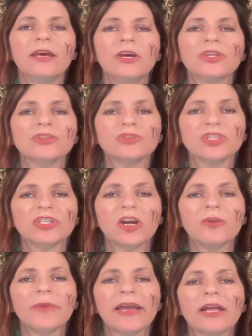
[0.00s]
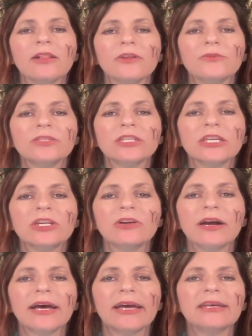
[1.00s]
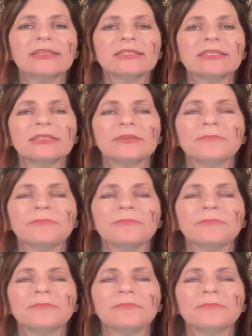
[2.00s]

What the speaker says: So start by closing your eyes